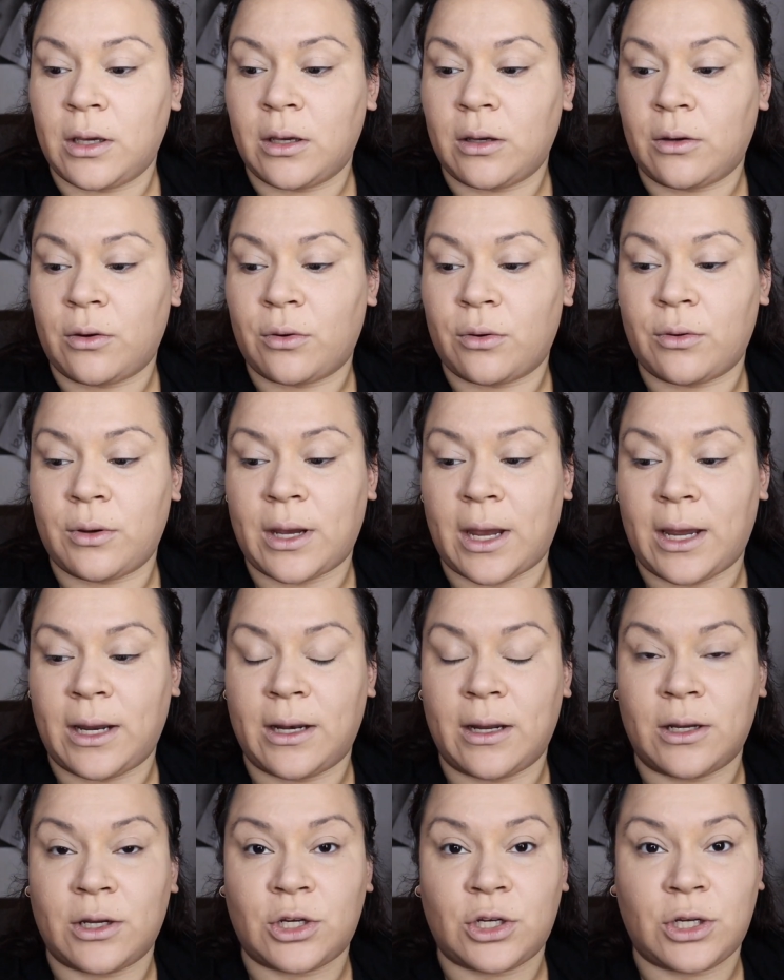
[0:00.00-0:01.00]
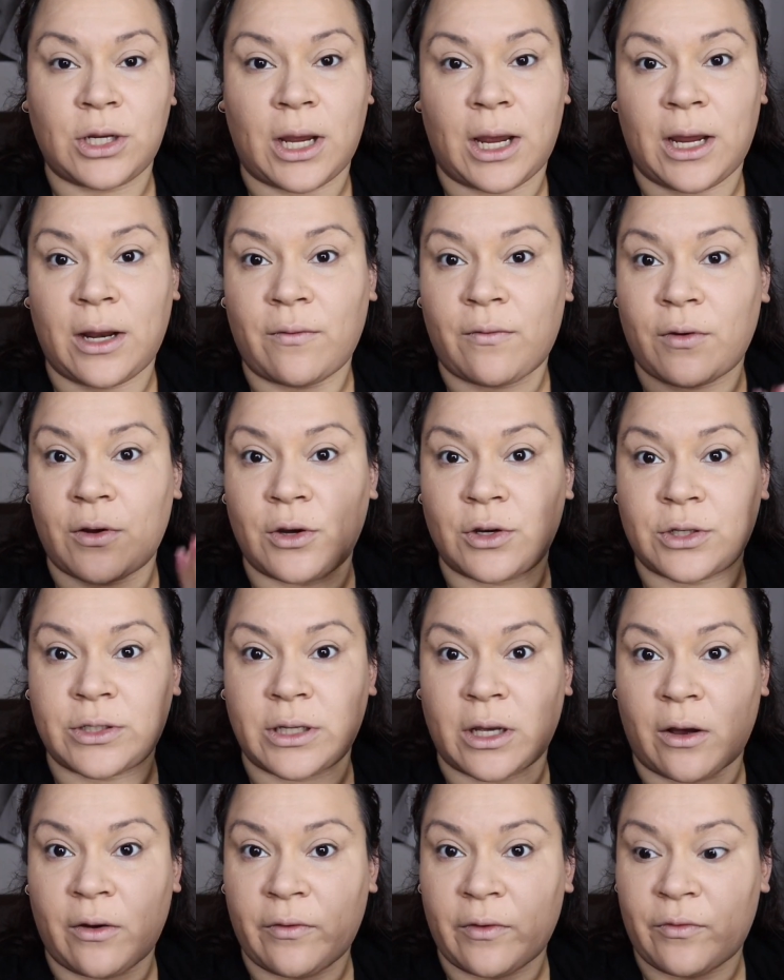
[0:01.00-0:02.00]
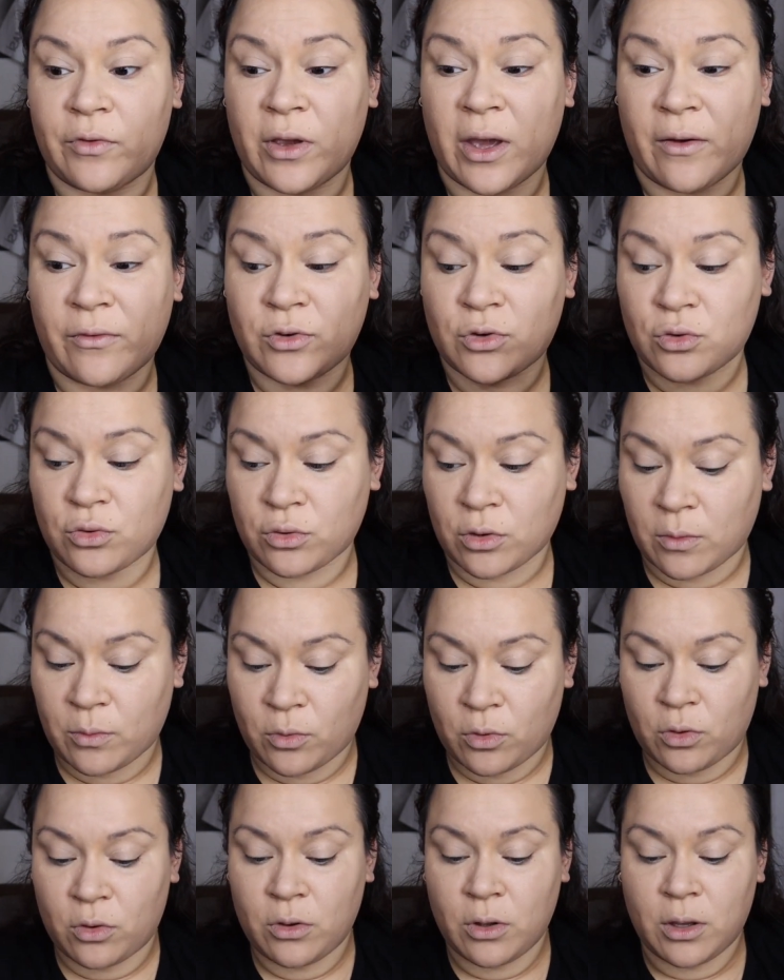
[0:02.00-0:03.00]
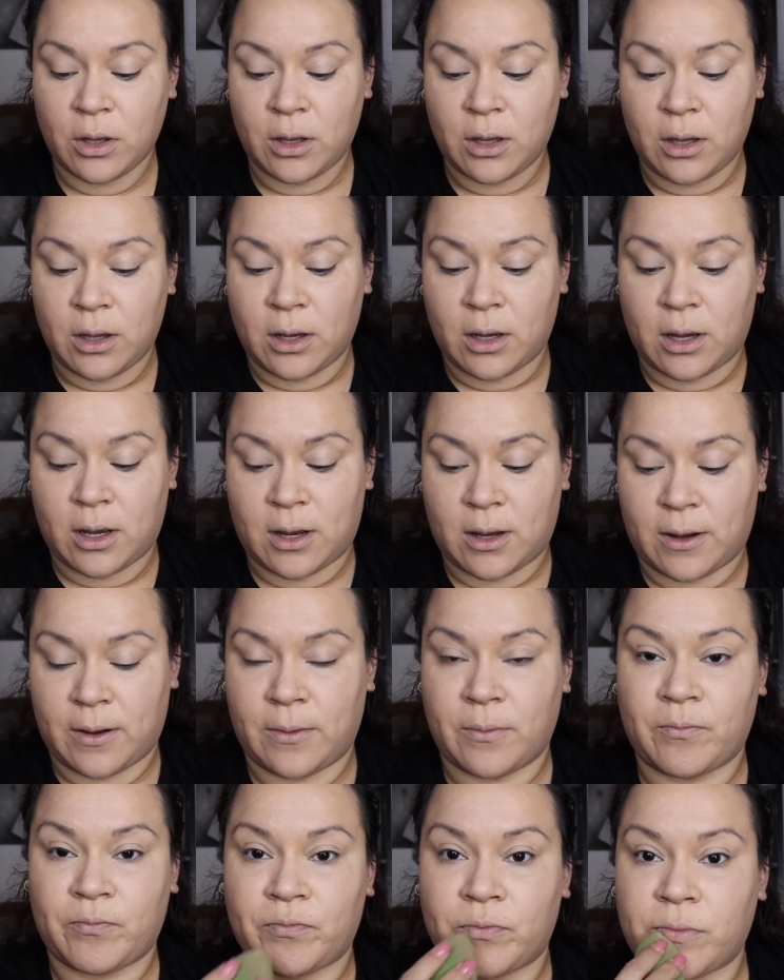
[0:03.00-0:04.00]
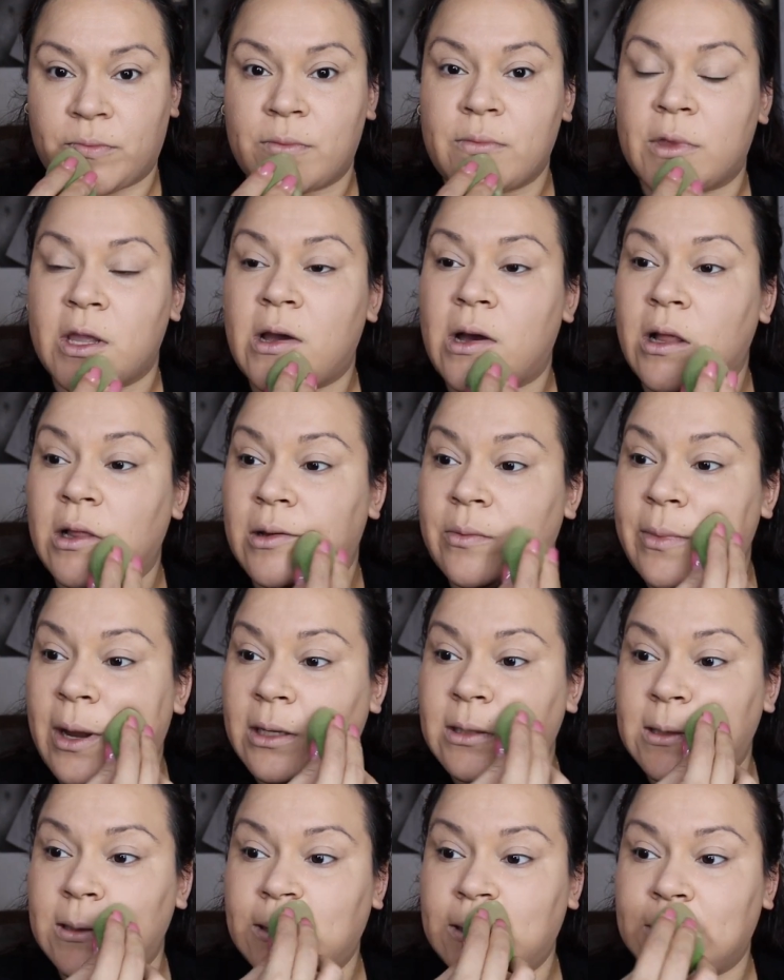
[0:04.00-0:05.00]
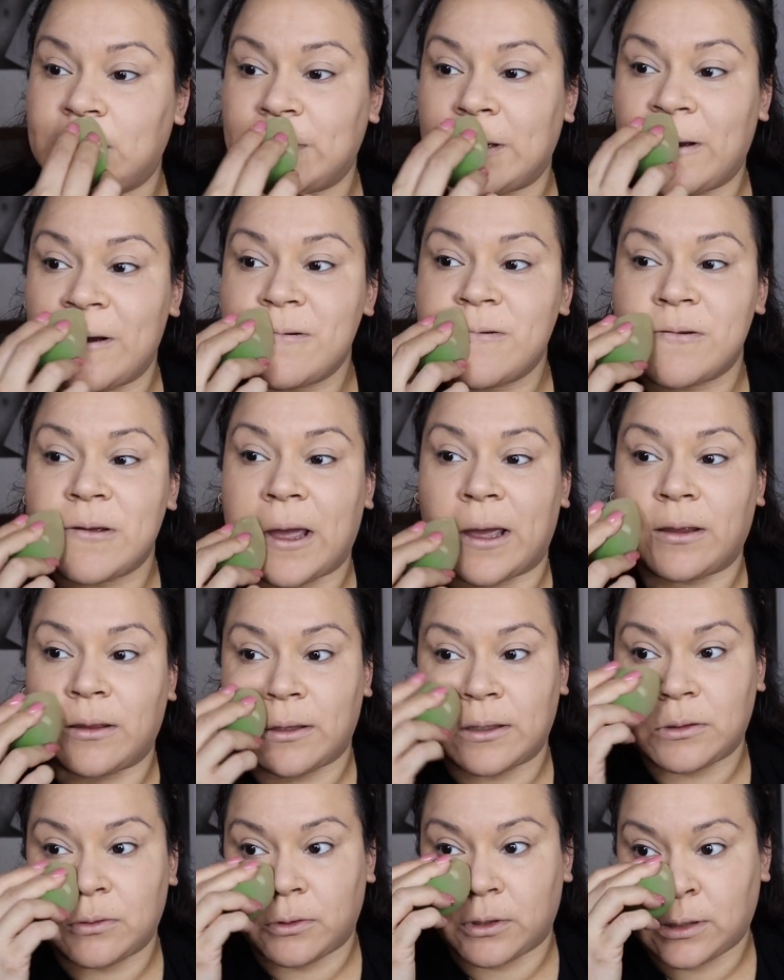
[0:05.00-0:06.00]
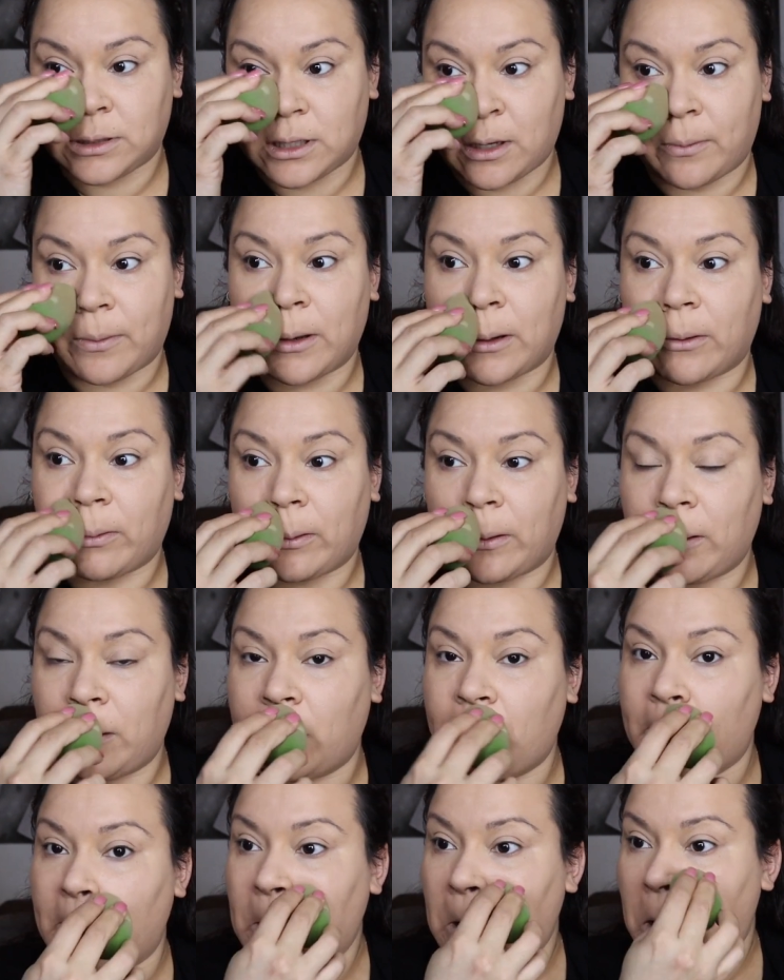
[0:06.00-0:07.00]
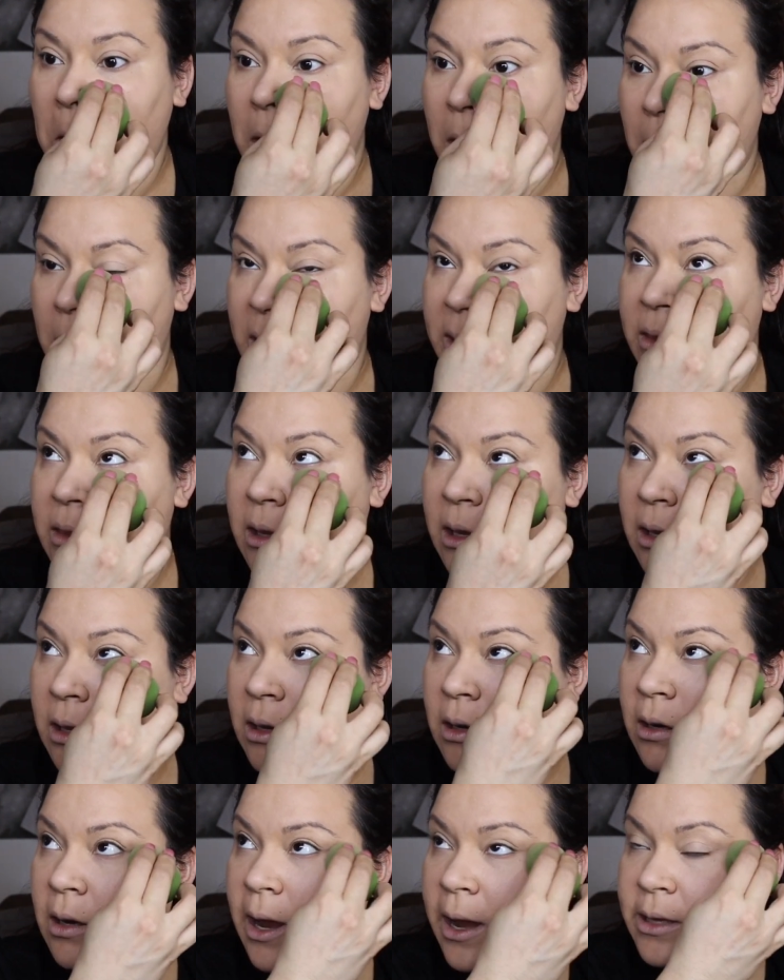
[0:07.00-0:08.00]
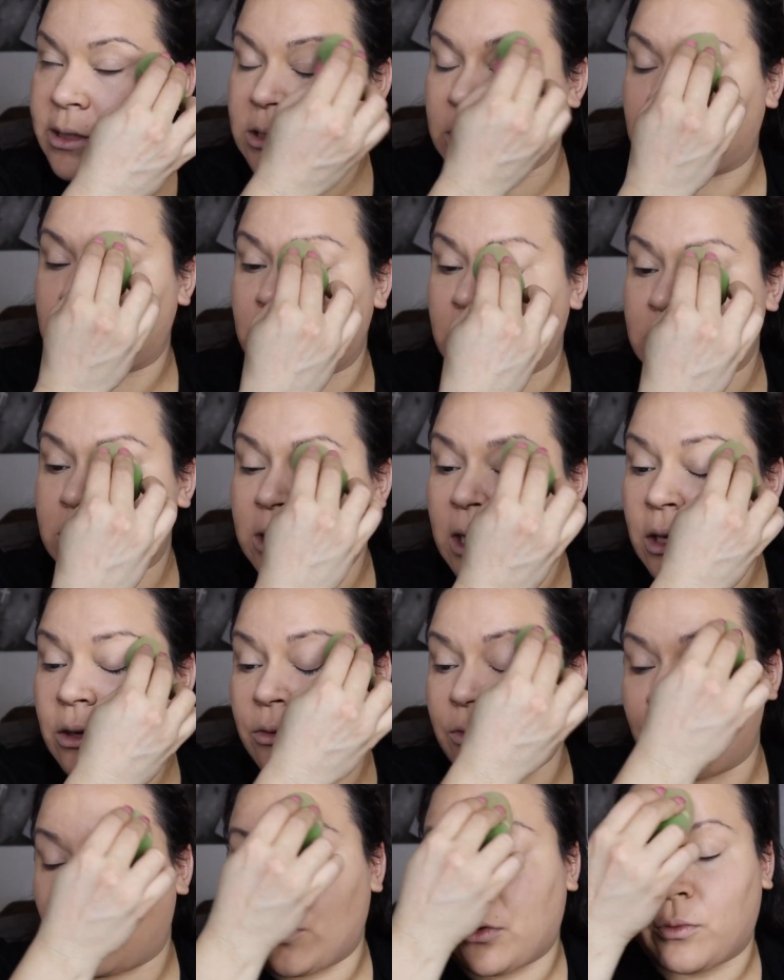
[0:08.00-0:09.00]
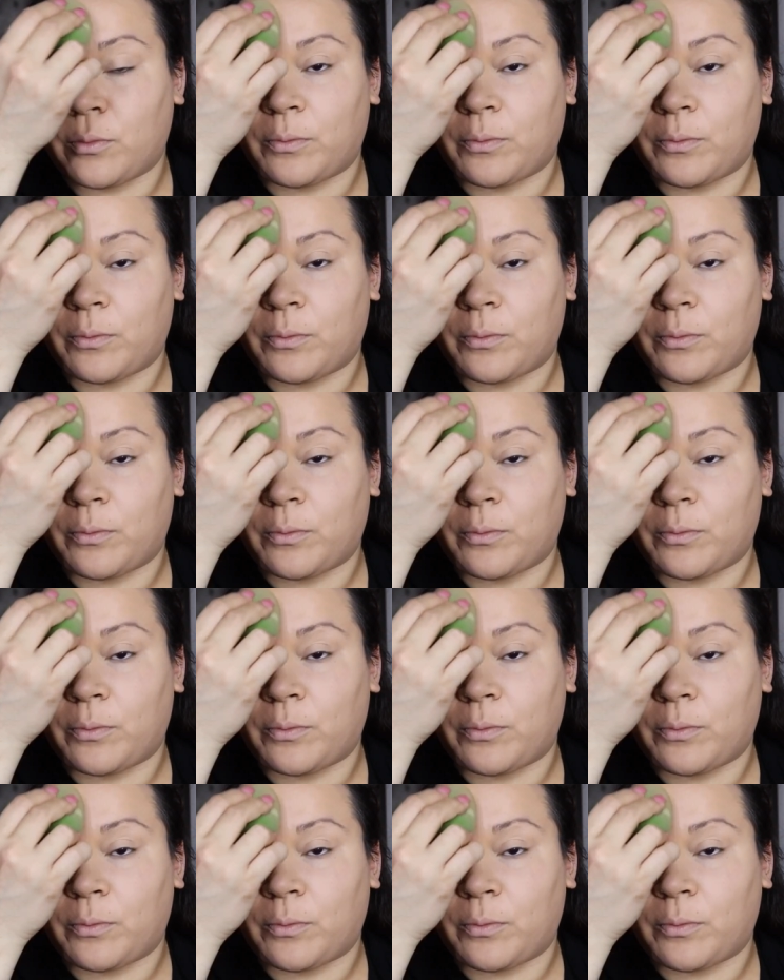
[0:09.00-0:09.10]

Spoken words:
create a shade for yourself, if you have trouble color matching yourself and this works out better for you, then I suggest that you go